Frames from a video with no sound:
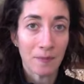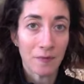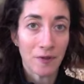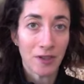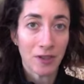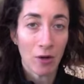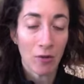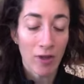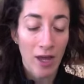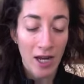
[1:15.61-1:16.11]

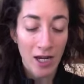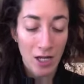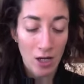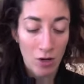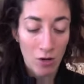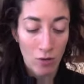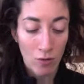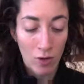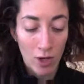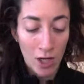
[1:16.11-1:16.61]
so that
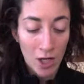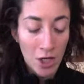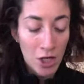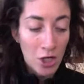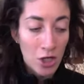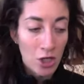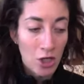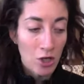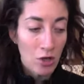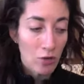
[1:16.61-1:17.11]

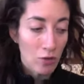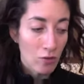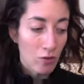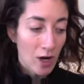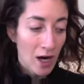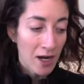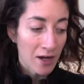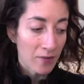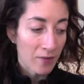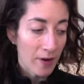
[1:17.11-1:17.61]
you
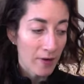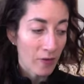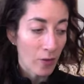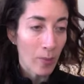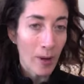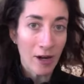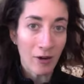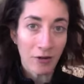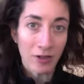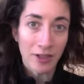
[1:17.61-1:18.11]
kind of have a
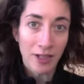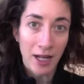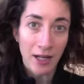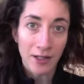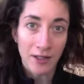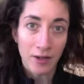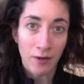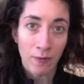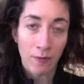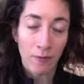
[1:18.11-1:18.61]
better
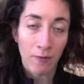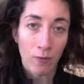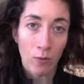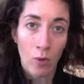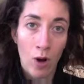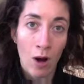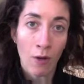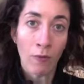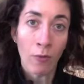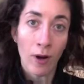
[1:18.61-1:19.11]
sense of
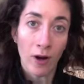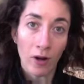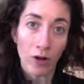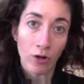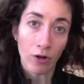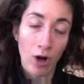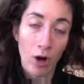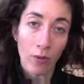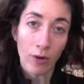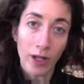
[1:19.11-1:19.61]
where you're
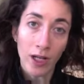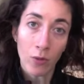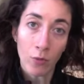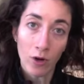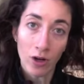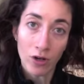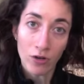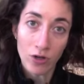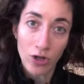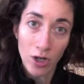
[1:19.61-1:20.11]
going and where
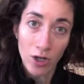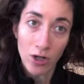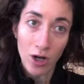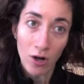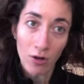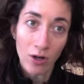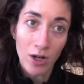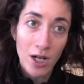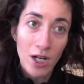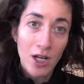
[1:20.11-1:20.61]
you should go.
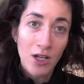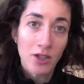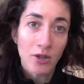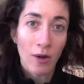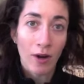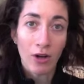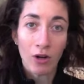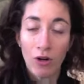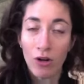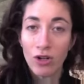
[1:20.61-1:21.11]
So I
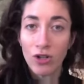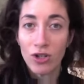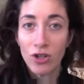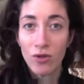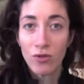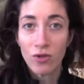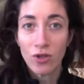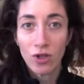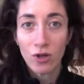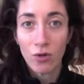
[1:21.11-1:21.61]
encourage
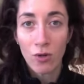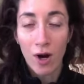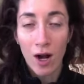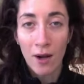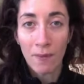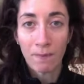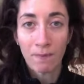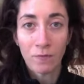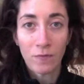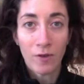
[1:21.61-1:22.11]
you to
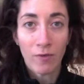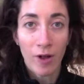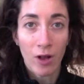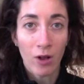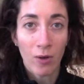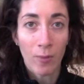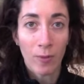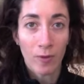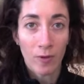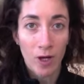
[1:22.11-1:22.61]

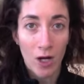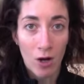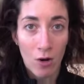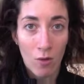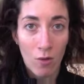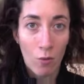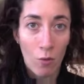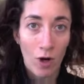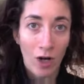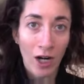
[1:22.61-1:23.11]
develop, you know,
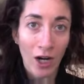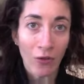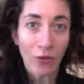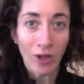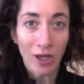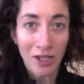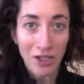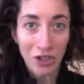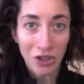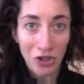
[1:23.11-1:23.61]
a working
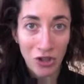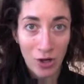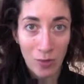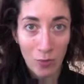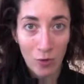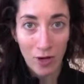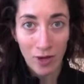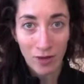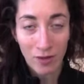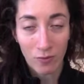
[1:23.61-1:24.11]
relationship
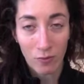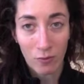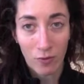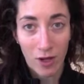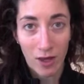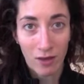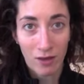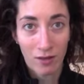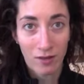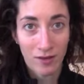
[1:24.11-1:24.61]

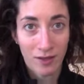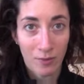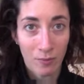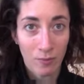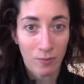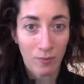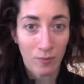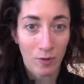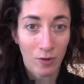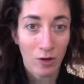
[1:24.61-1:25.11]
with
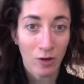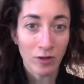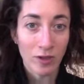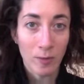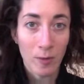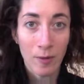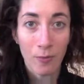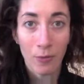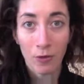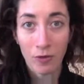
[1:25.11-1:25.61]
some close
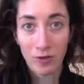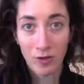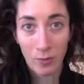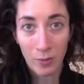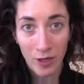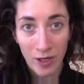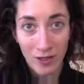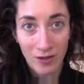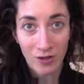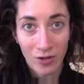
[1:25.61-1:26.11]
people whose
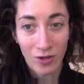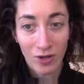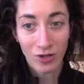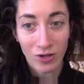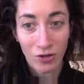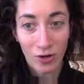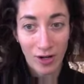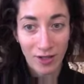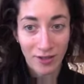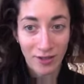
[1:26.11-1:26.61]
opinions you can
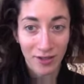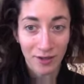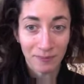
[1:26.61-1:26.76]
trust.